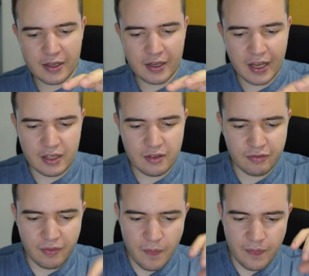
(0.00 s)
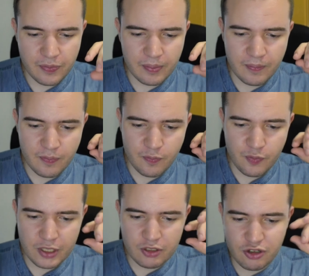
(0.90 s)
kind of
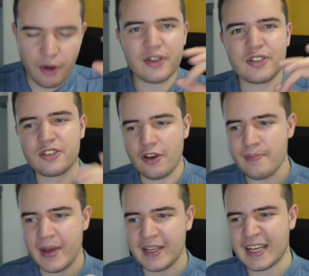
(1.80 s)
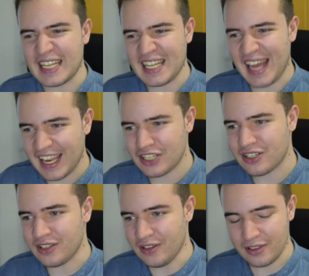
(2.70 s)
drawing so many
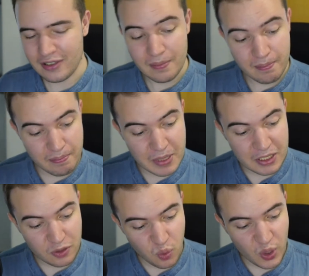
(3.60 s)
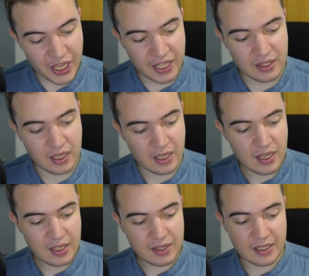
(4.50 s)
connections between
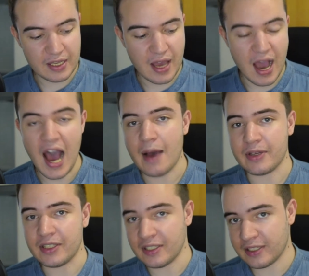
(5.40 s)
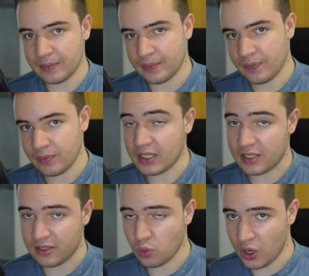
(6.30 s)
the Abbot, this
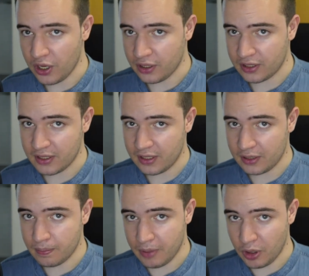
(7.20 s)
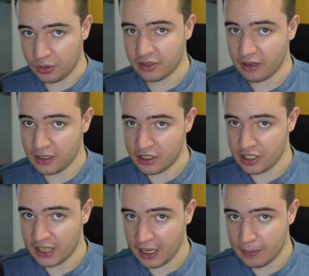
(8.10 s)
is the world that both
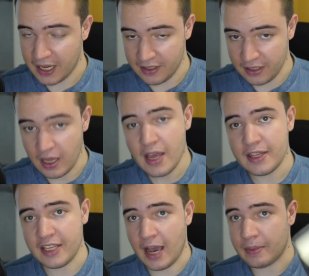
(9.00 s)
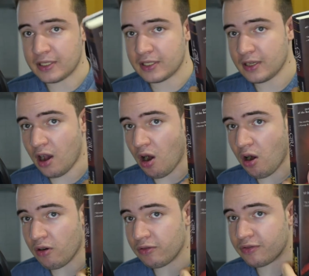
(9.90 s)
trilogies take place in, the Abbot
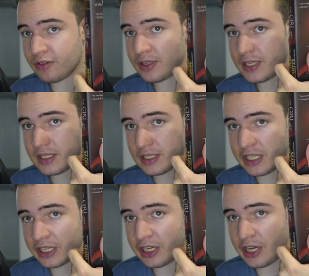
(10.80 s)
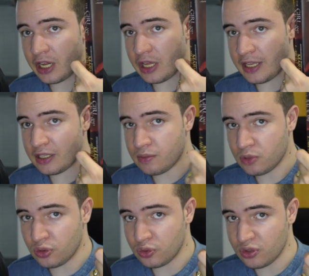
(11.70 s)
of The Girl and the
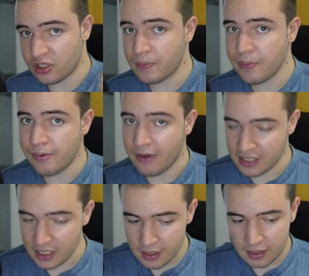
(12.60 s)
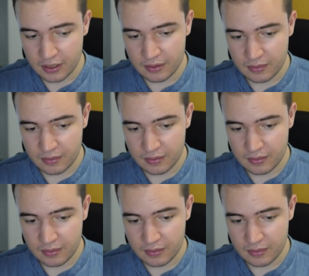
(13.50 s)
Moon's present,